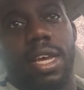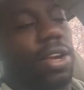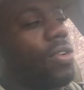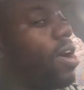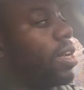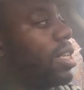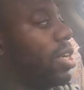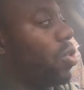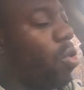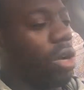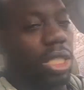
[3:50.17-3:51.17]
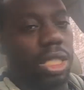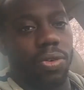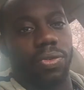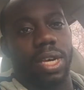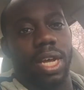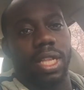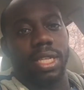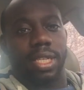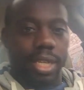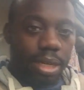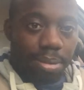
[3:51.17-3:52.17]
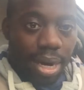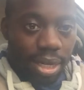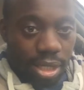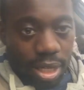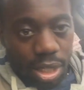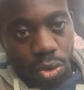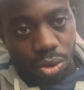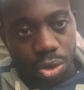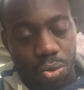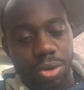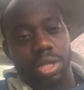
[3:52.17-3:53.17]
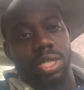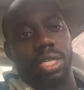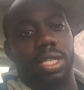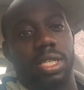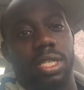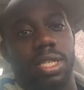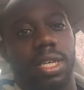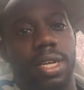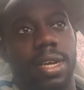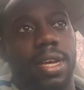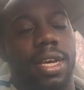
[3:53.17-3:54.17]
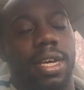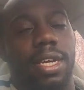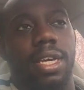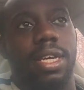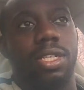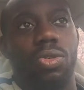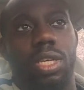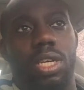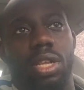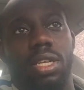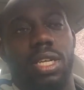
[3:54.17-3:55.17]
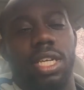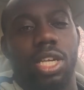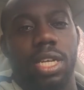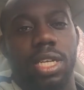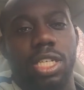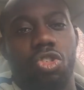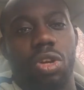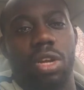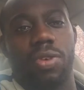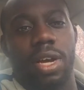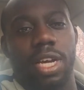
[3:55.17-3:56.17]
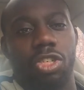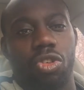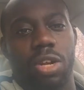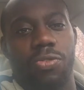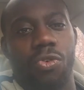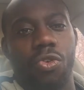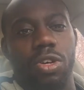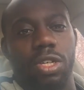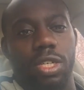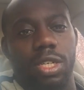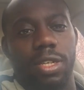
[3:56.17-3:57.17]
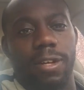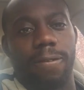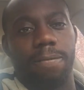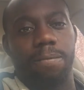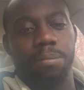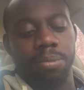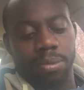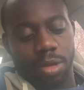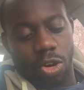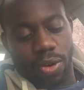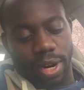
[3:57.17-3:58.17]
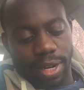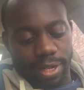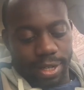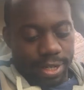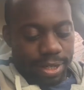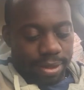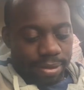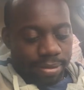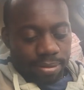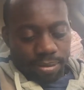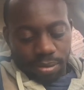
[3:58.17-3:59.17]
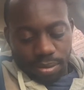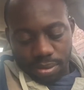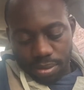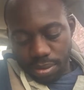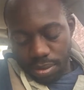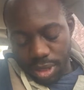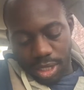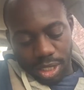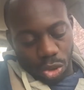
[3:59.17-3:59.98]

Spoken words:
and go out there and call yourself killing Edomites and doing justice, and here it is, you killing an Israelite foreigner. All right, this